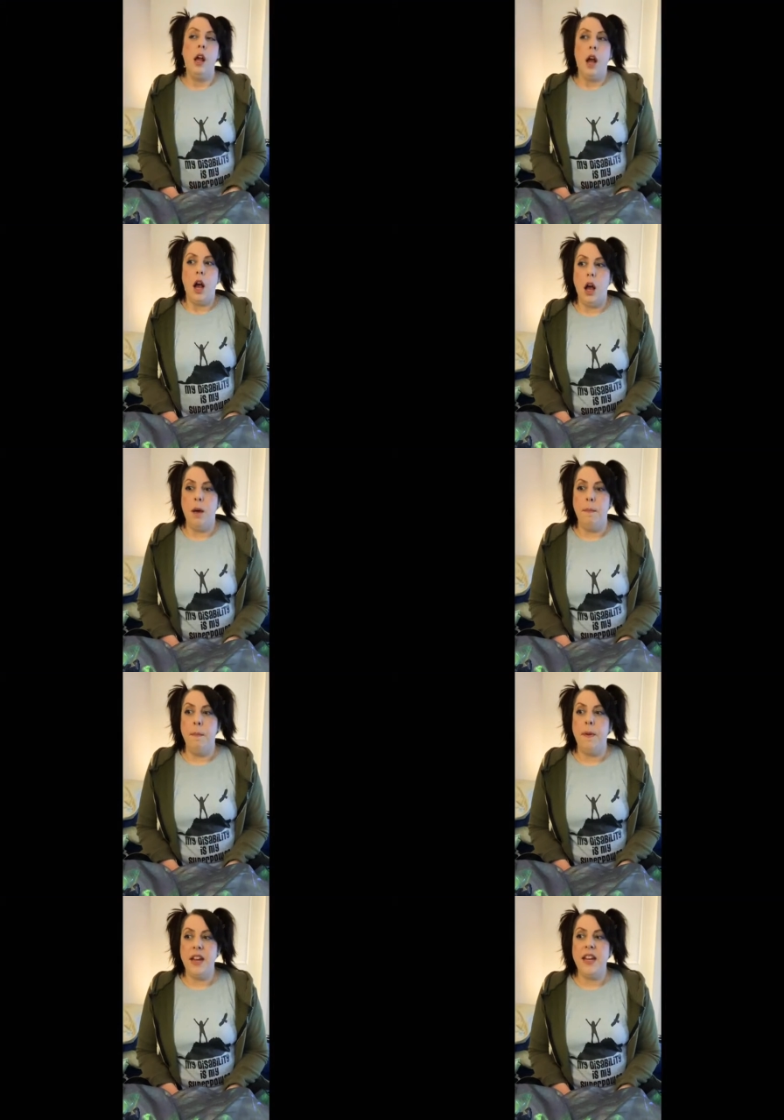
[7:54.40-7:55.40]
And
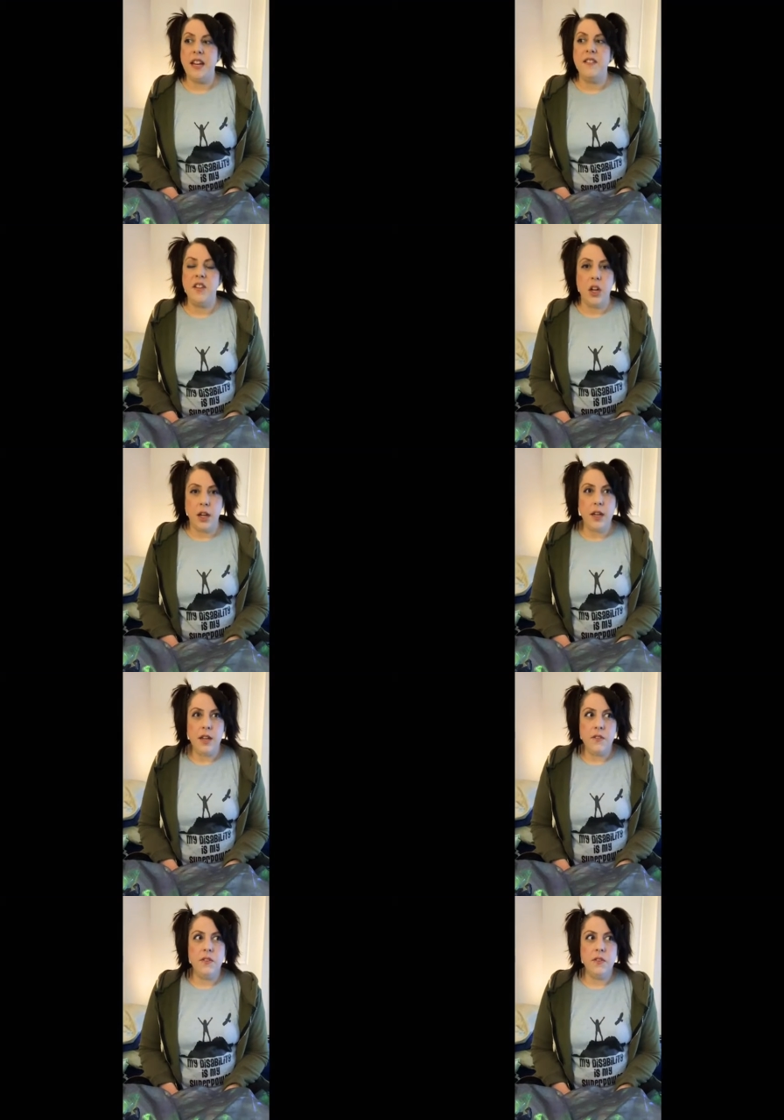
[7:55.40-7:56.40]
it
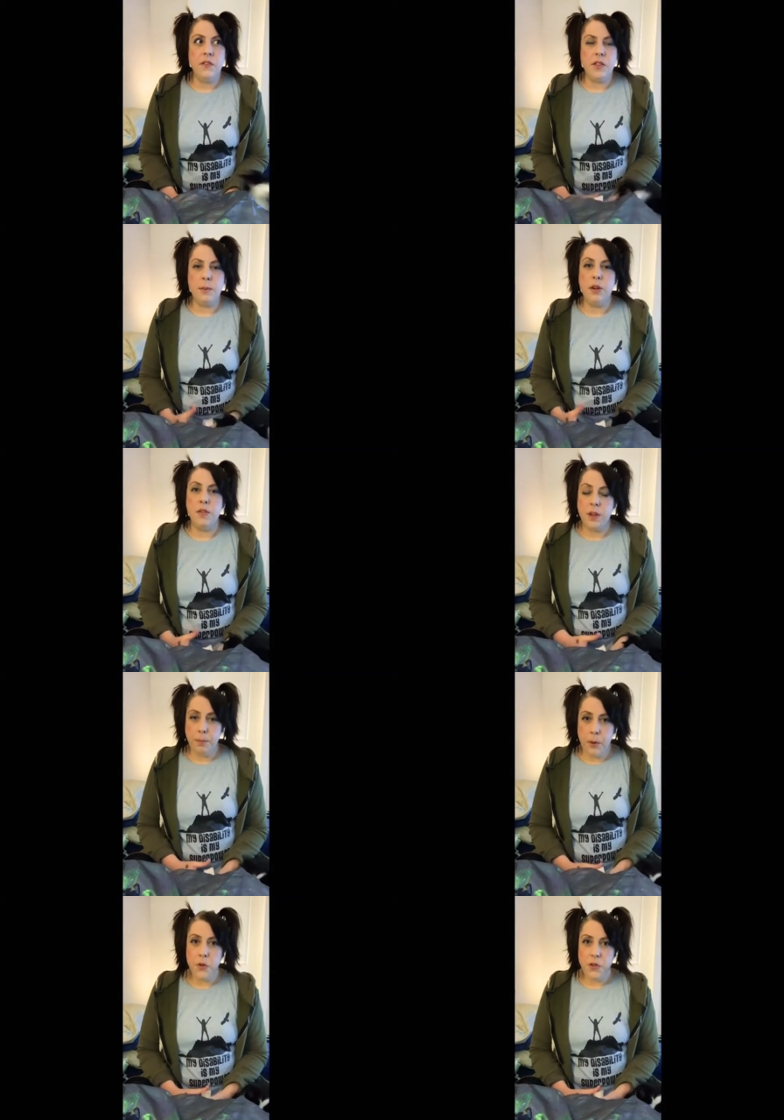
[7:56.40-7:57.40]
is somewhat of a
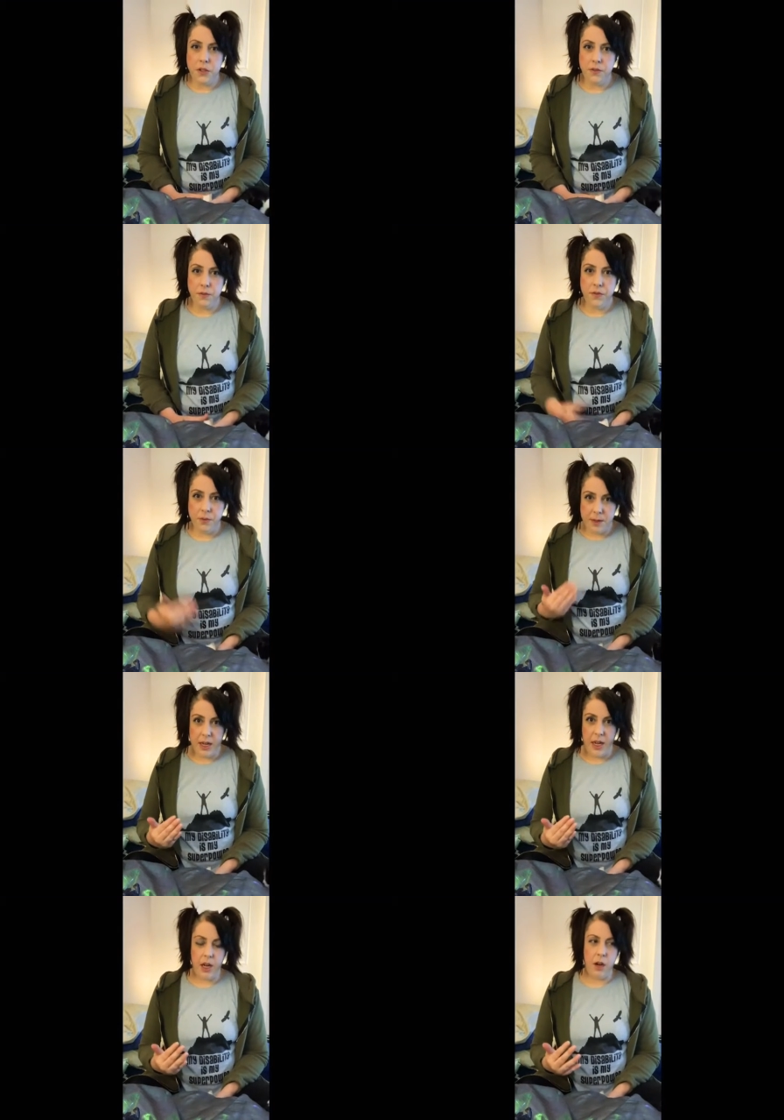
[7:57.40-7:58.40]
compulsion for
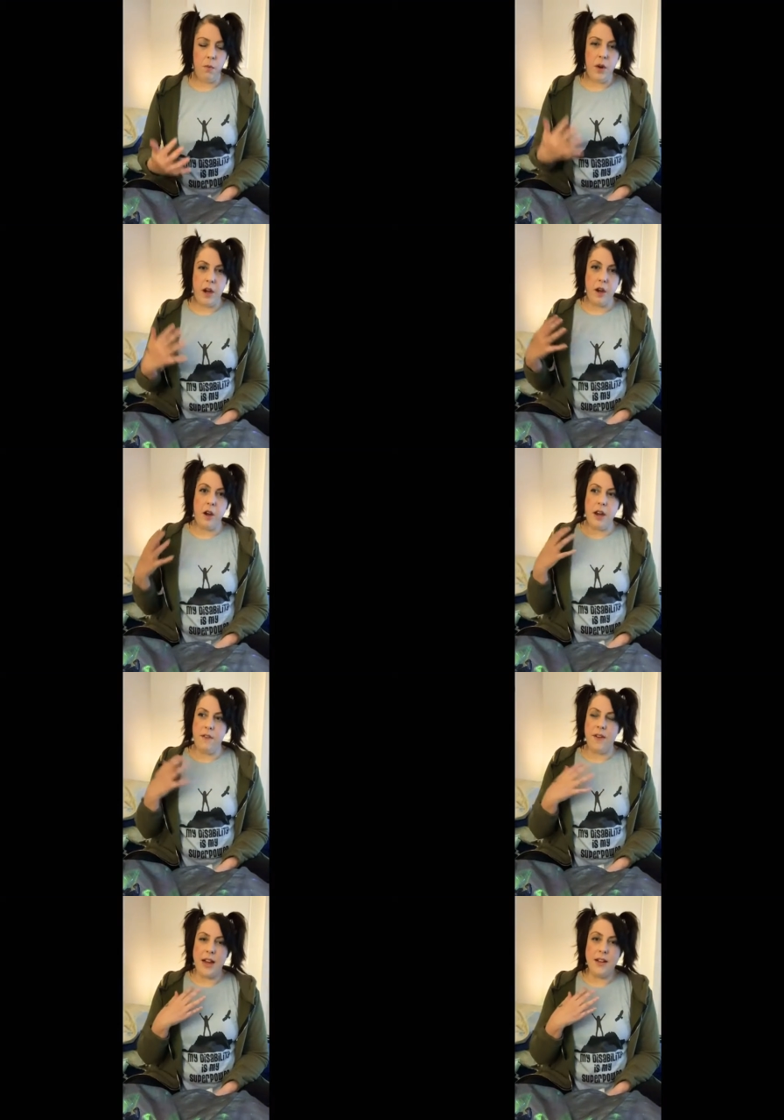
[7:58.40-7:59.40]
me, where if
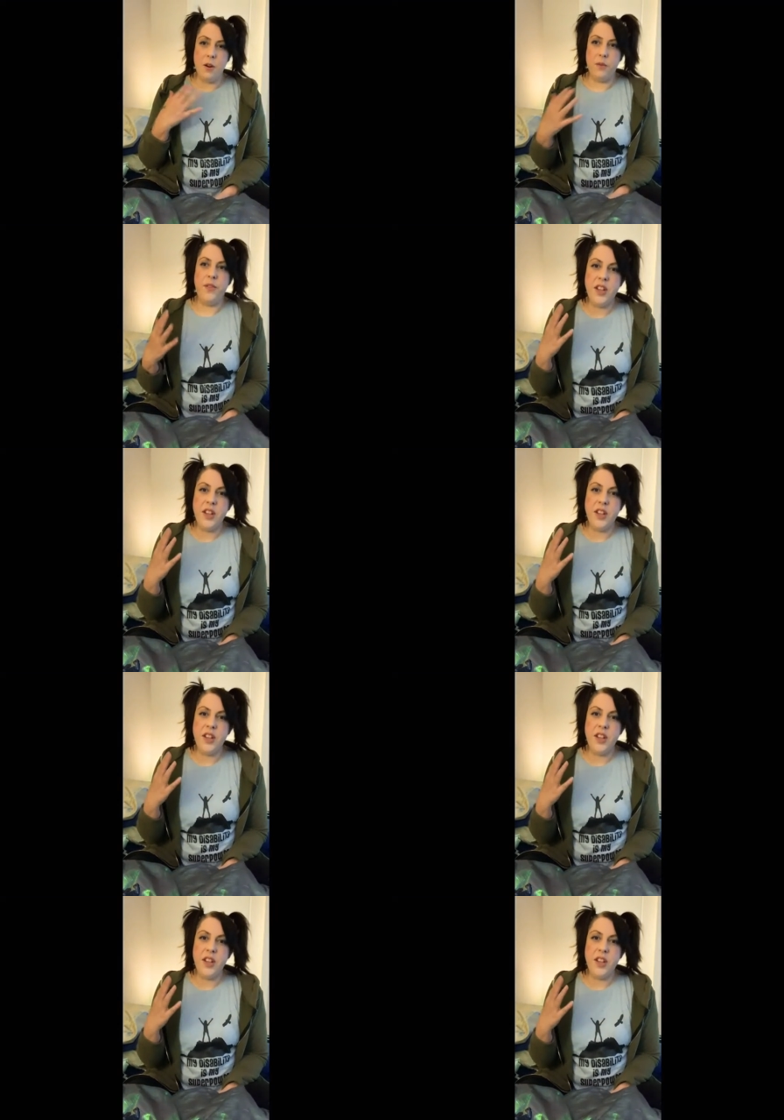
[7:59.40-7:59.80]
I don't feel